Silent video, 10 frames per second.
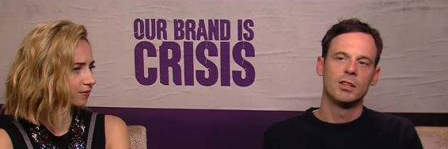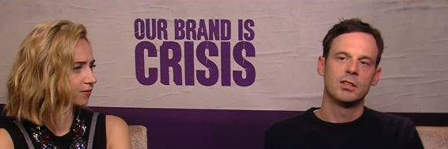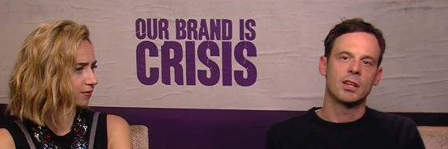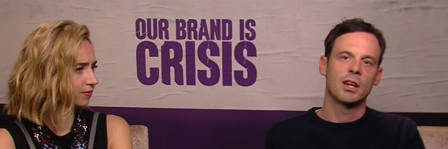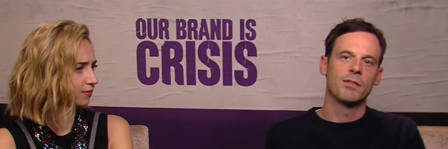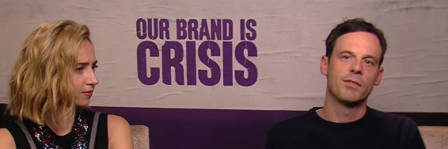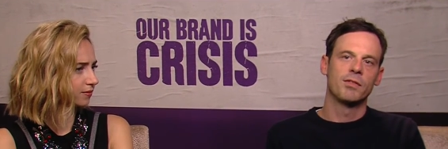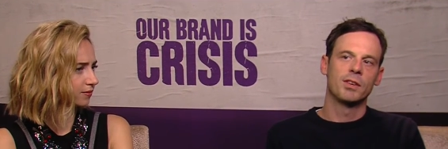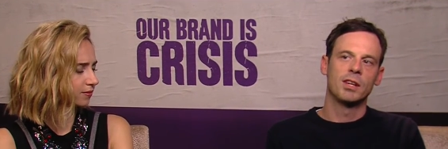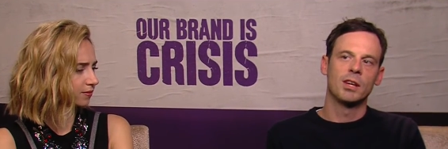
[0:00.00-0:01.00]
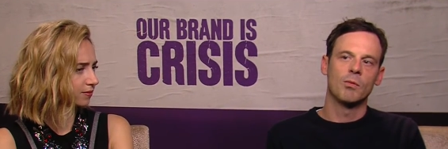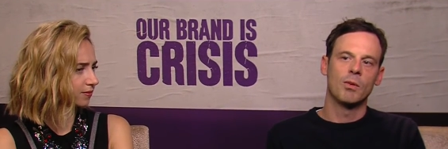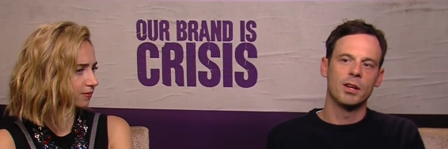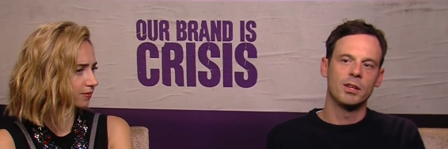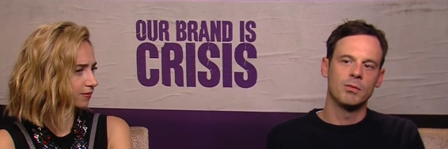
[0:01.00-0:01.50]
Speaker 1: you kind of forget
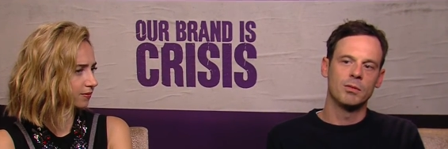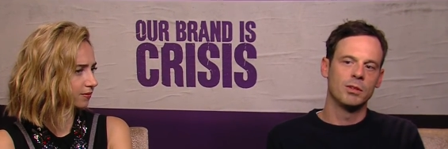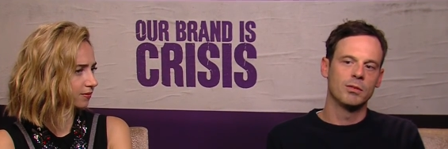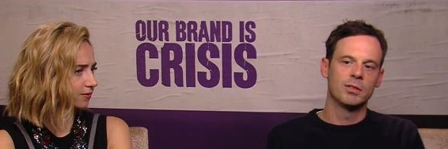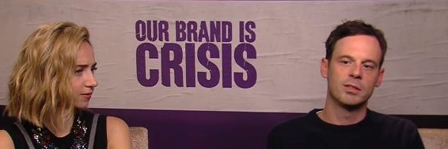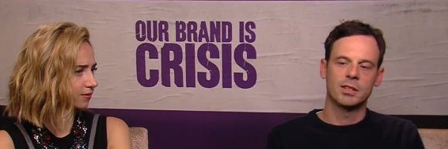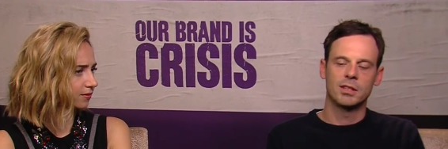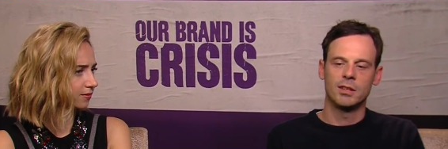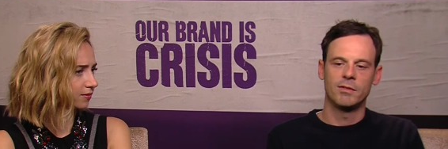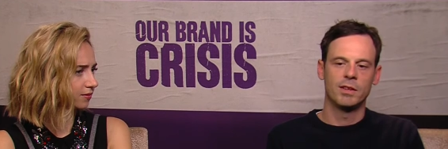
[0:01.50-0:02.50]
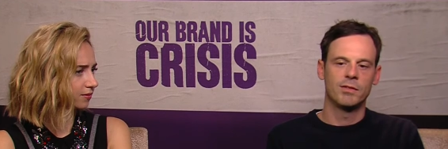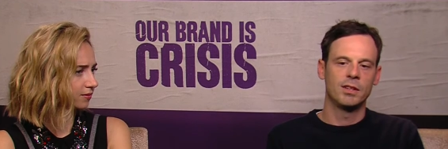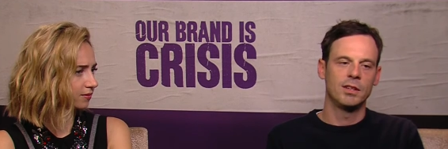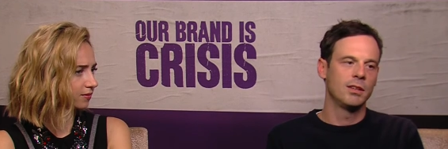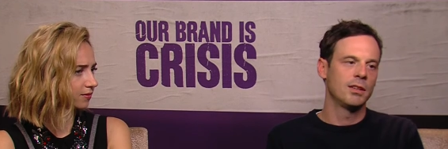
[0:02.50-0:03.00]
why you, when you were 16,
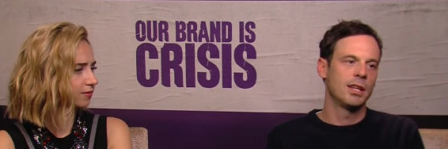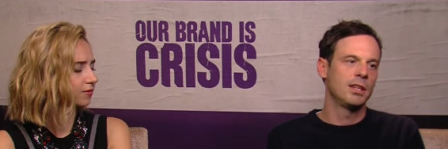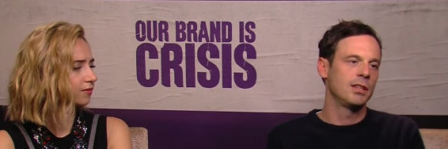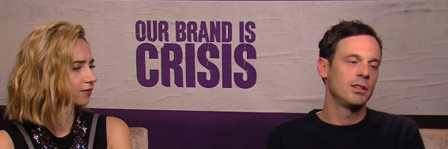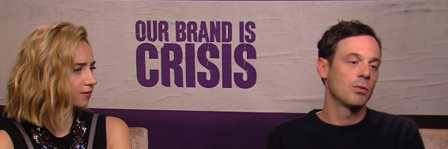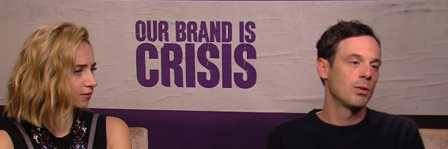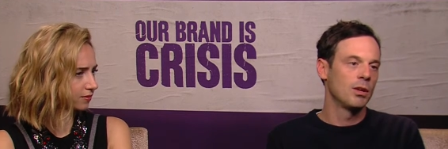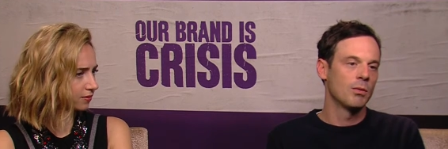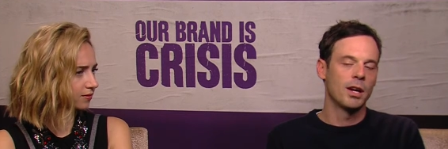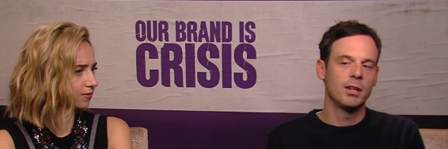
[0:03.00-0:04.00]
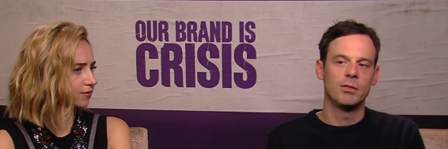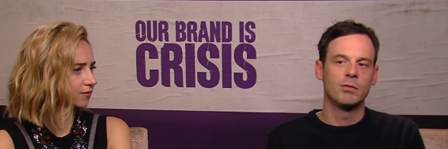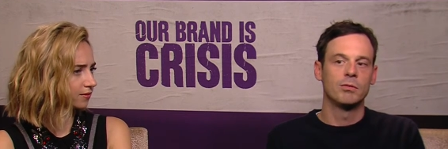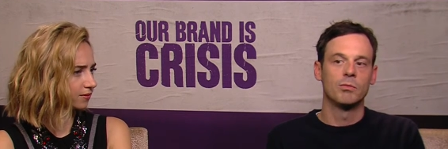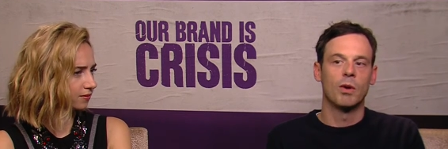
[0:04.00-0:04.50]
15, 18, 20, why you,
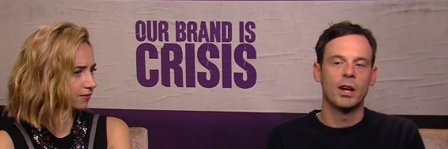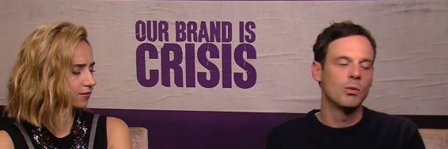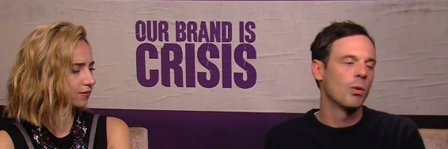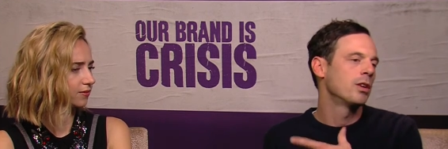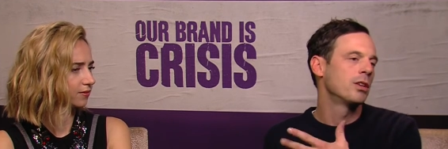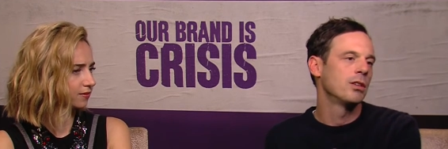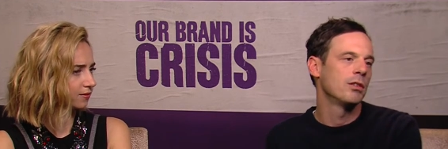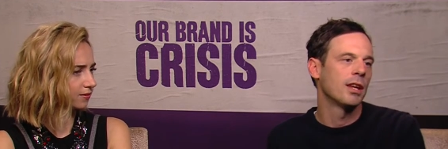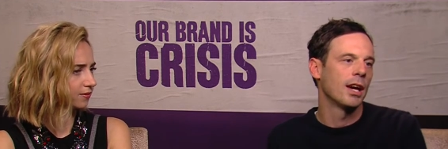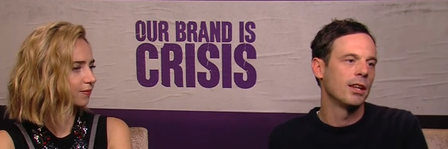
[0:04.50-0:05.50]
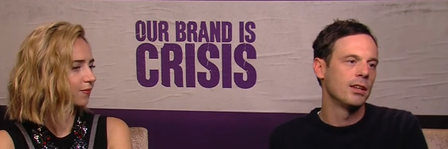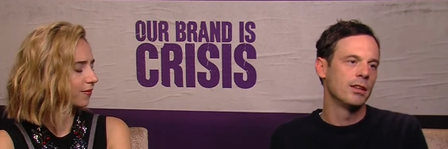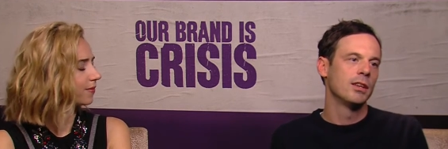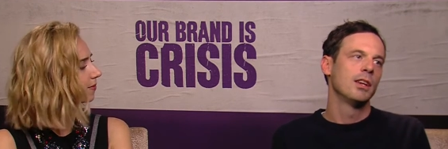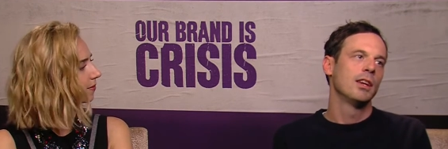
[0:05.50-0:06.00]
why you wanted to do that. And
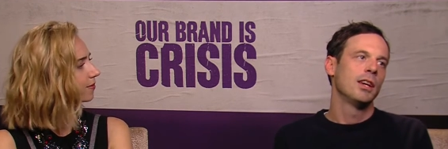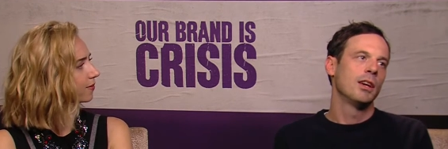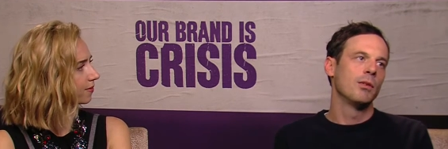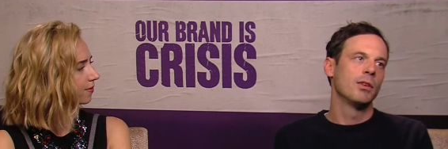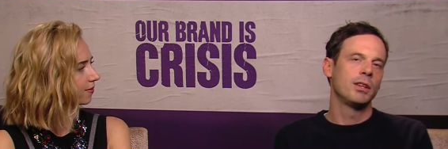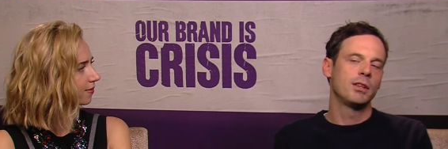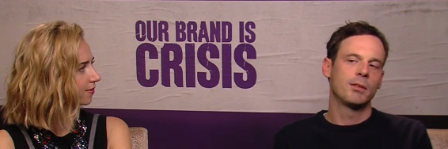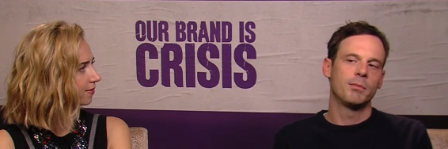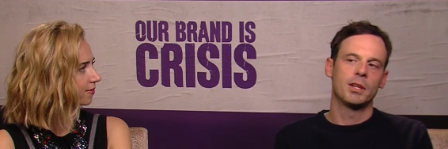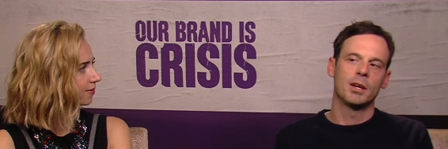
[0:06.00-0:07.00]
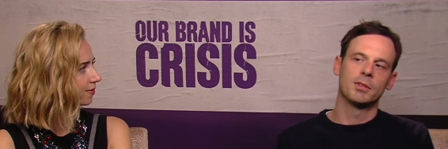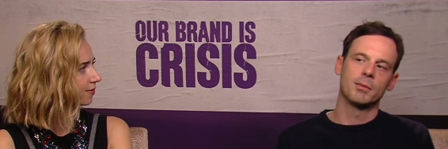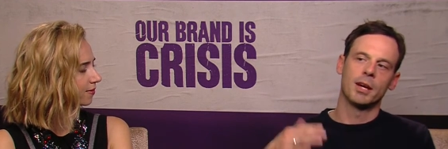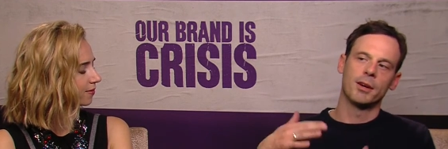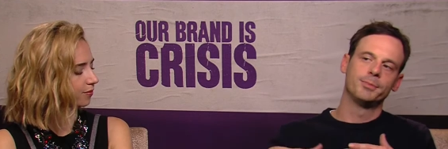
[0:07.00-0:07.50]
it really becomes
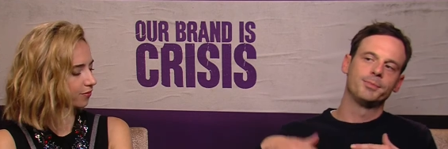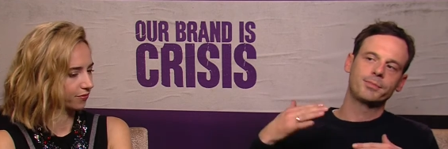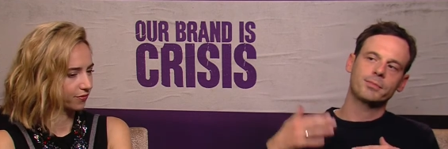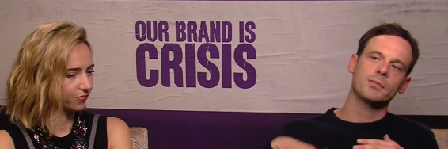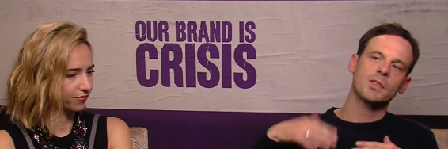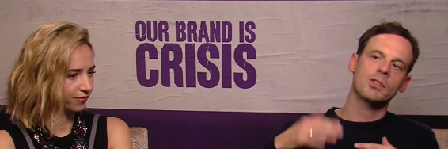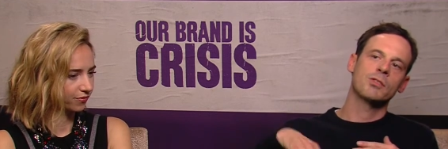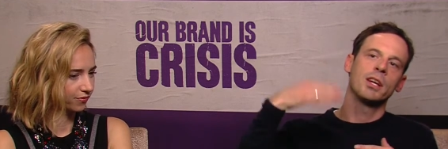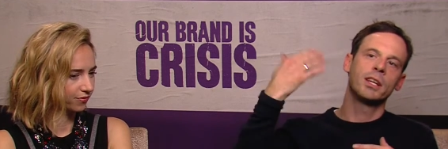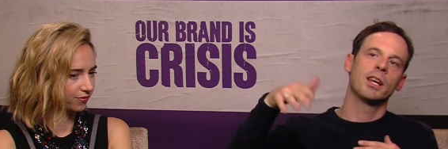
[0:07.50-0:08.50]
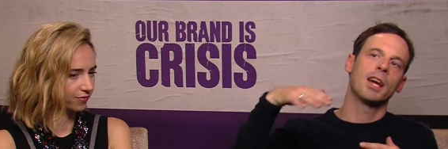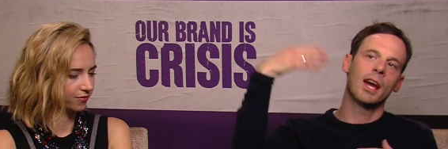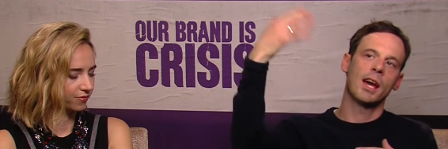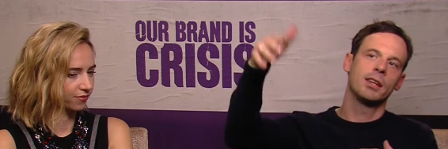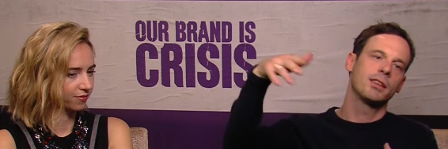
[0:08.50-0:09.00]
about trying to get
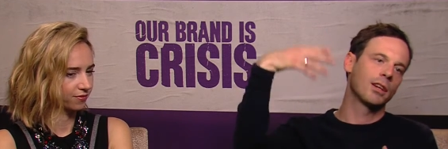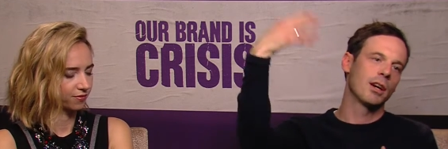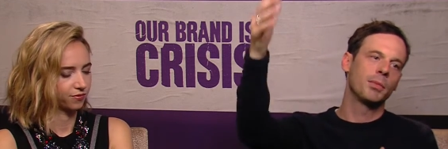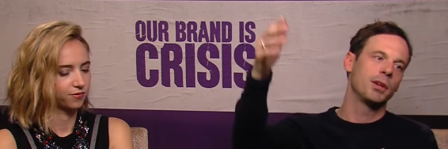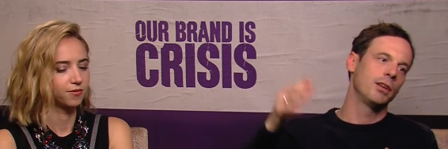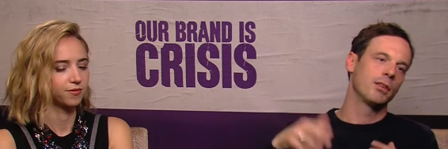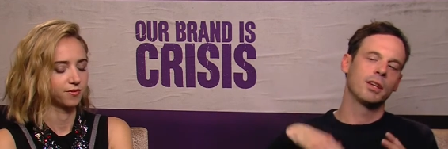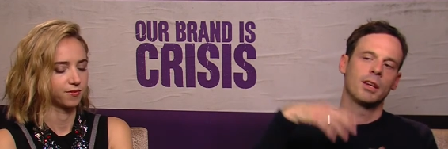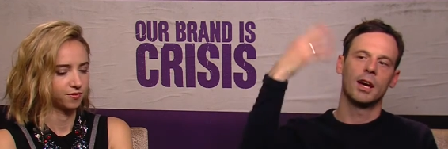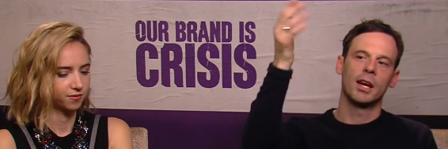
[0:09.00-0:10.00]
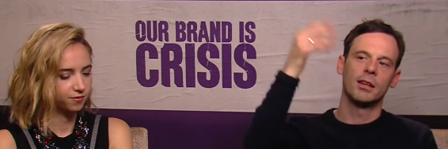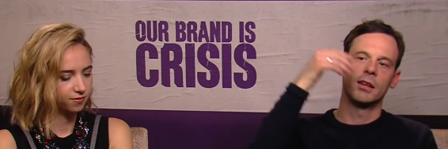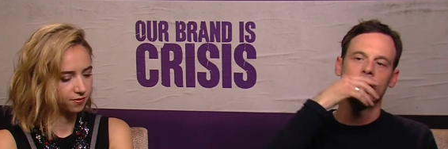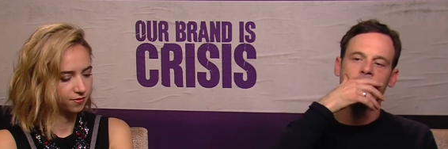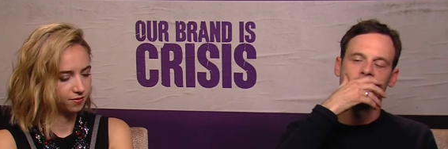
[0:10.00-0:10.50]
ahead at the company or get ahead in
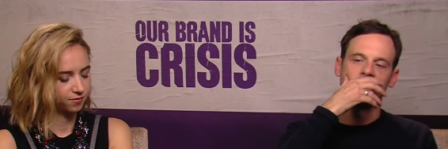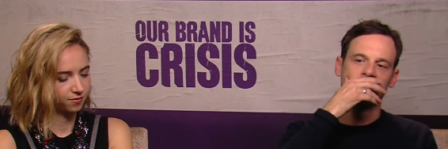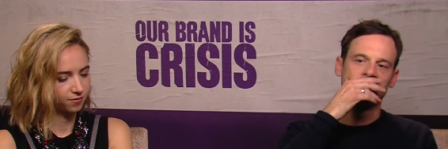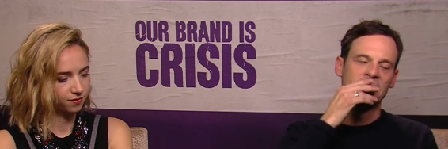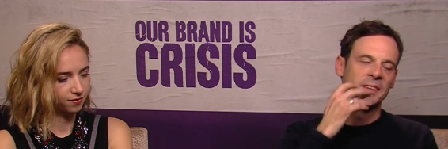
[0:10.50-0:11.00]
life. And